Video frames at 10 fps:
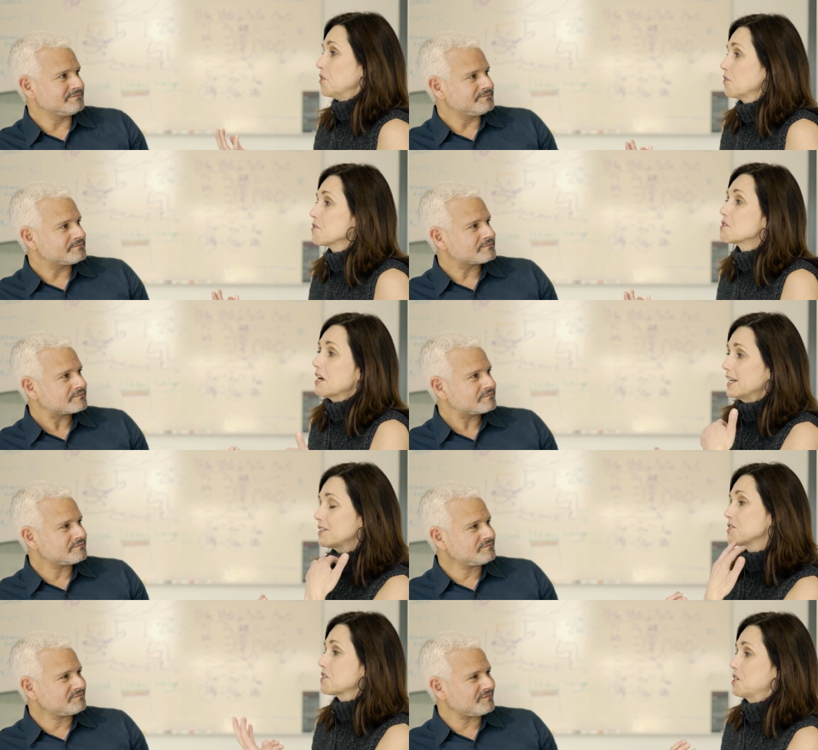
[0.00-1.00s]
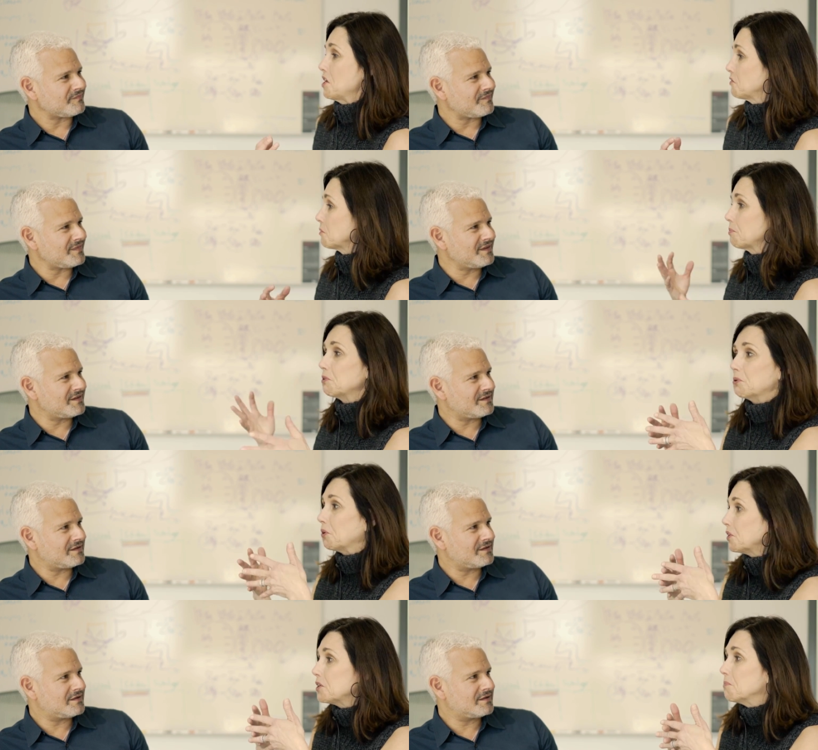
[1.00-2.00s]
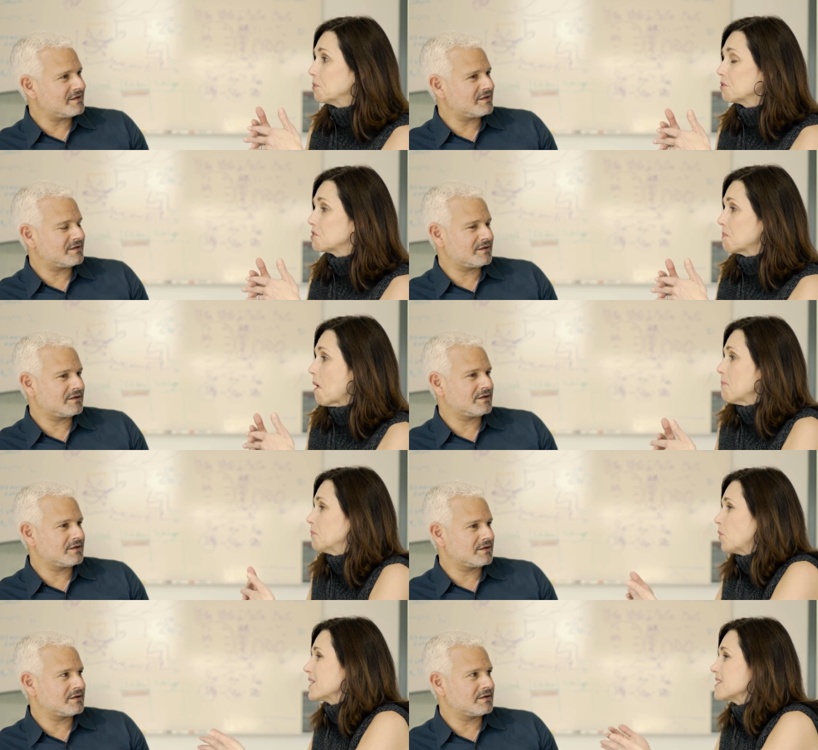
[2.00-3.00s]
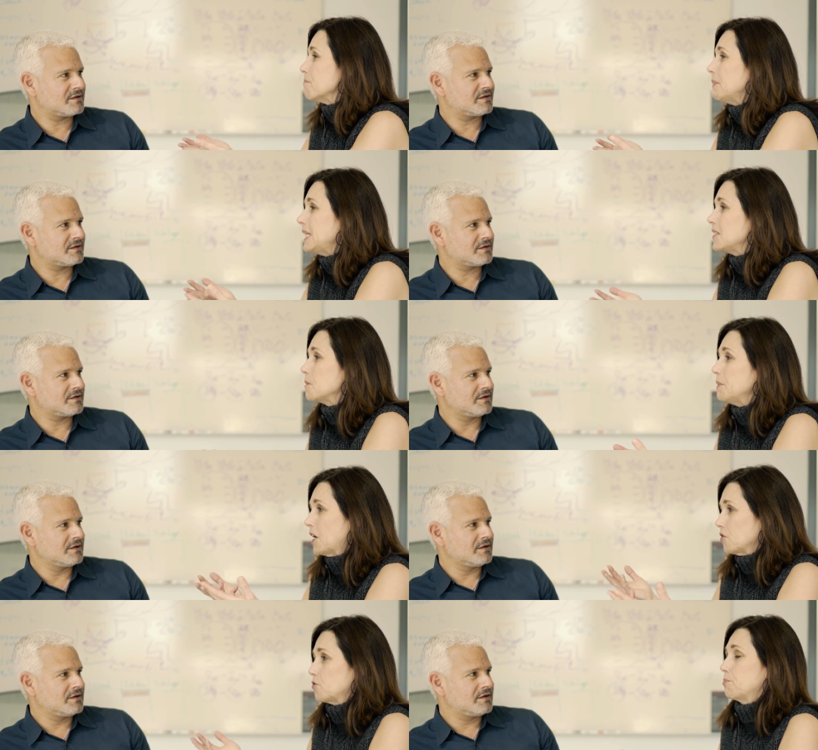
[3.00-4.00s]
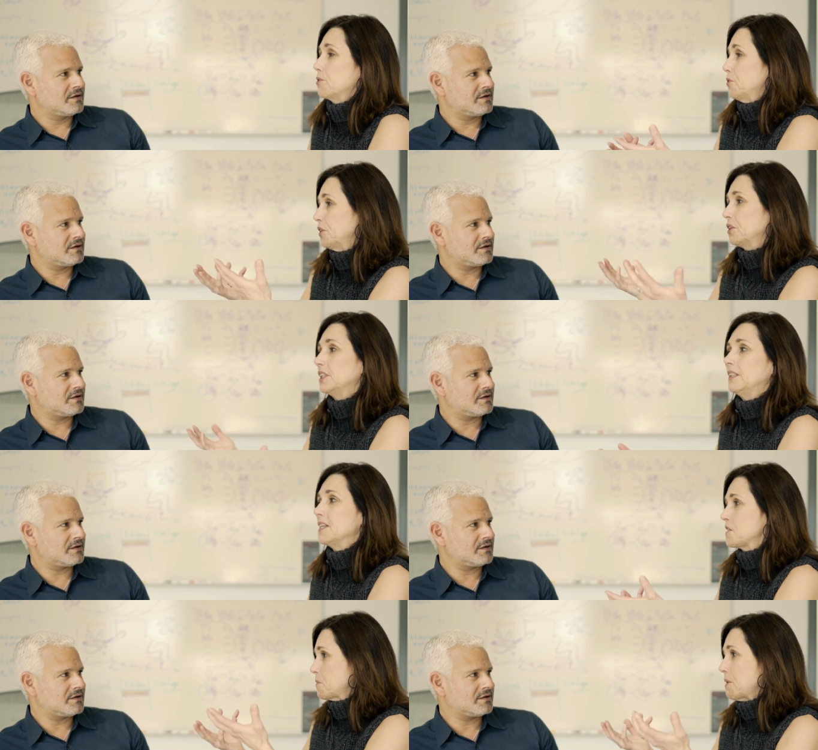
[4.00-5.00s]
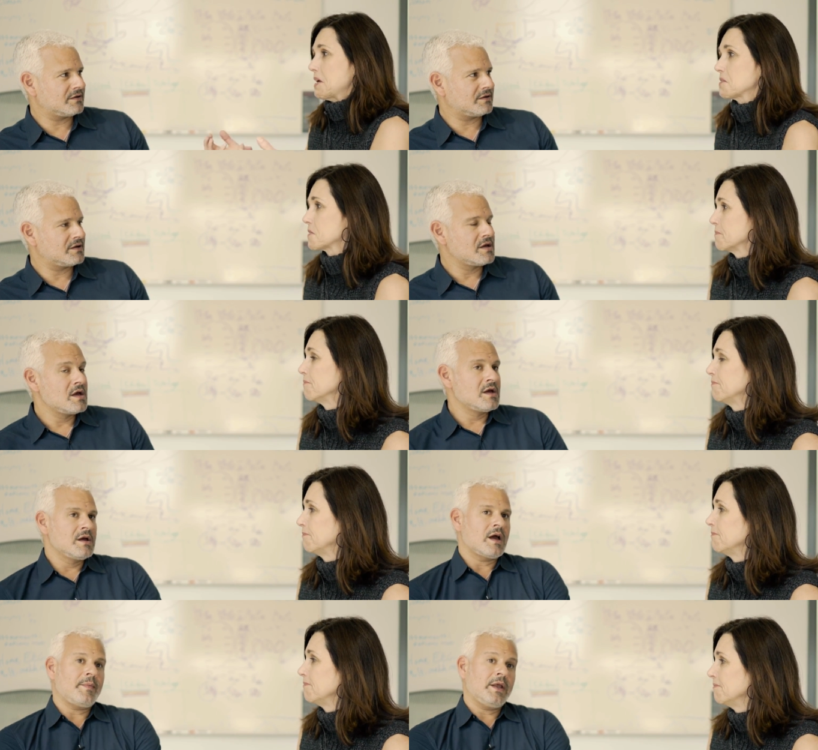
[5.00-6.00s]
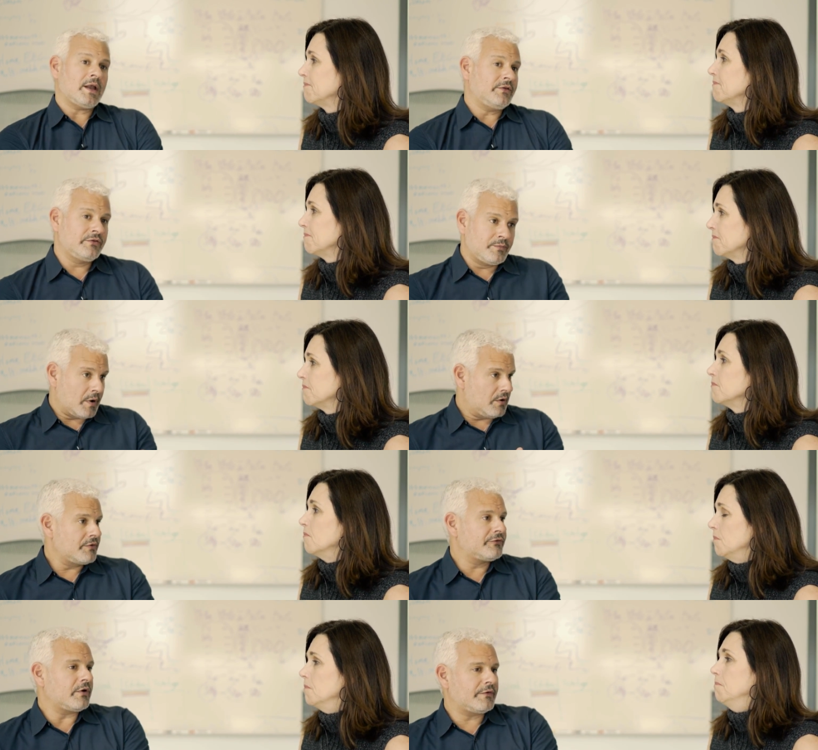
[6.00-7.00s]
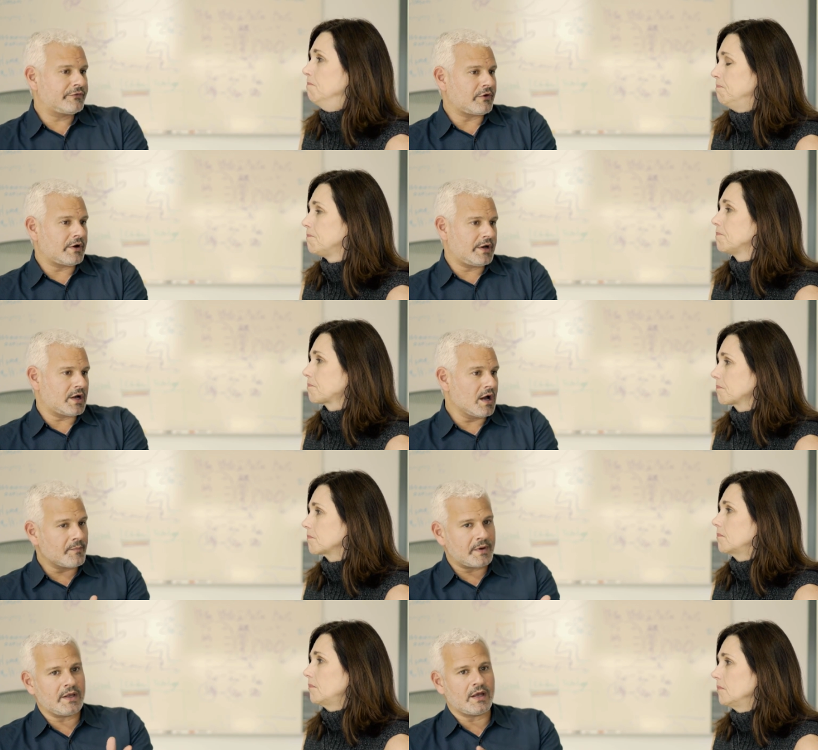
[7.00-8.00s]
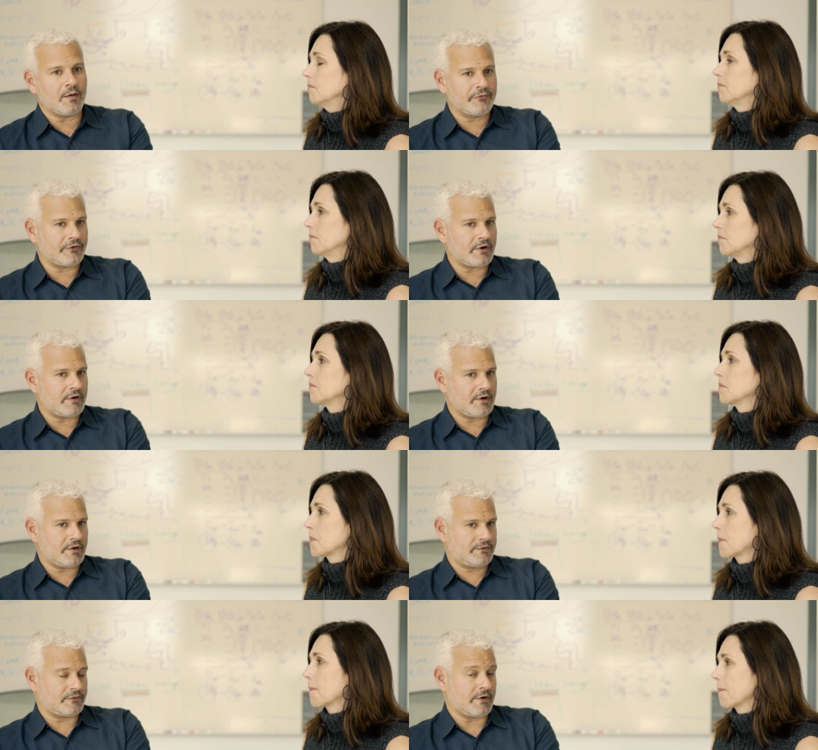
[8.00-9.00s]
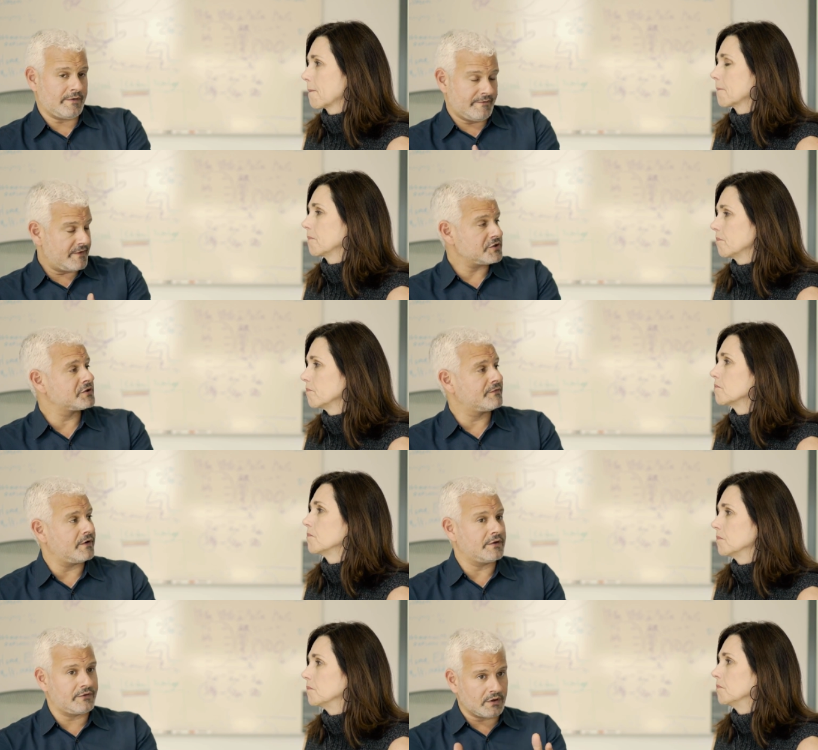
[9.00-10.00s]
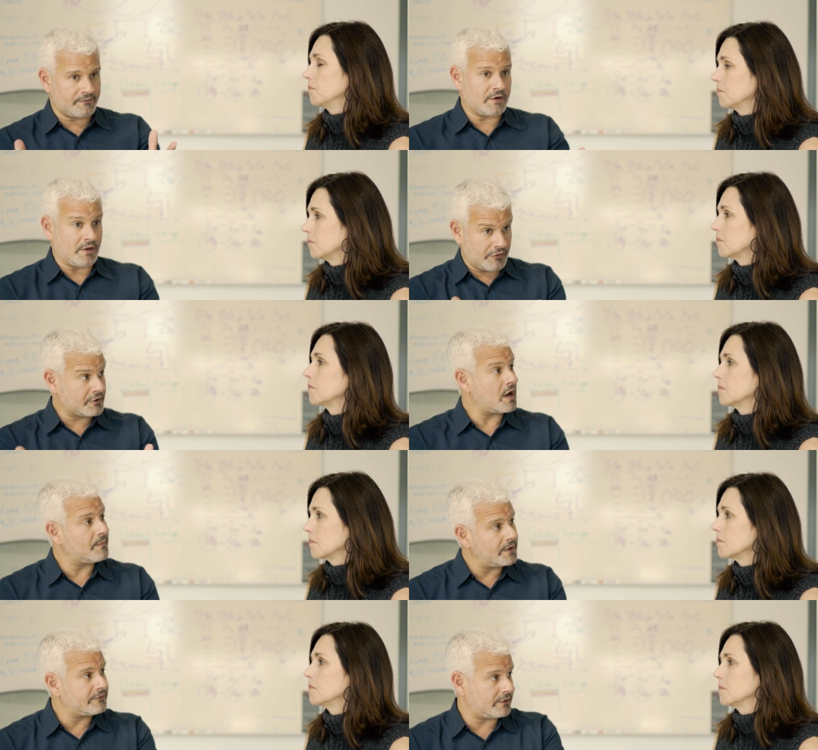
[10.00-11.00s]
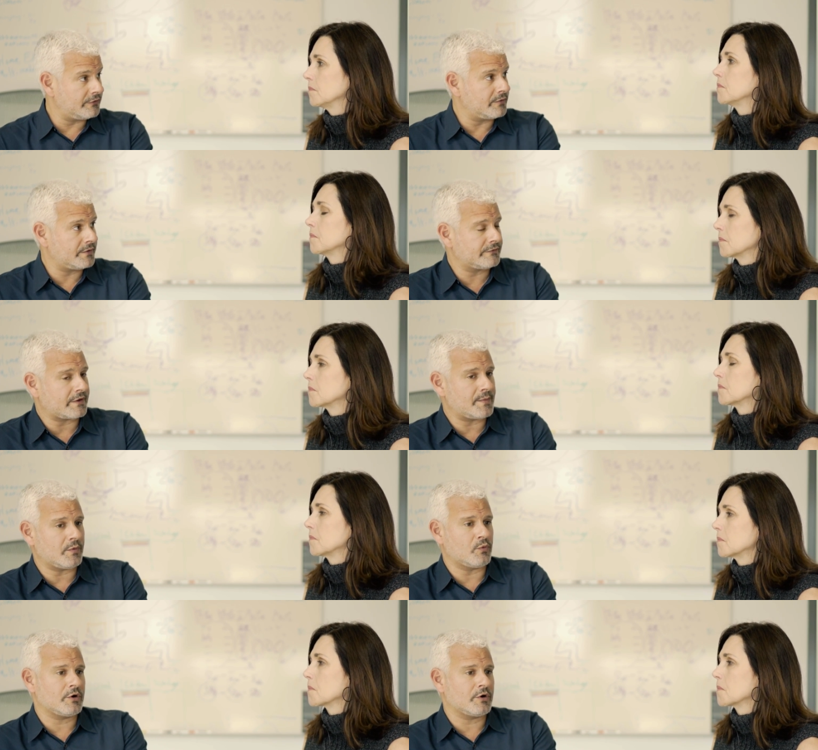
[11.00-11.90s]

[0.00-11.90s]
Speaker 1: a neuroscientist, an entrepreneur? Do you merge them up? And what does it mean to be entrepreneurial in this space?
Speaker 2: I mean, I do both. So I've started a company. I helped started a venture fund to fund other companies that are doing this type of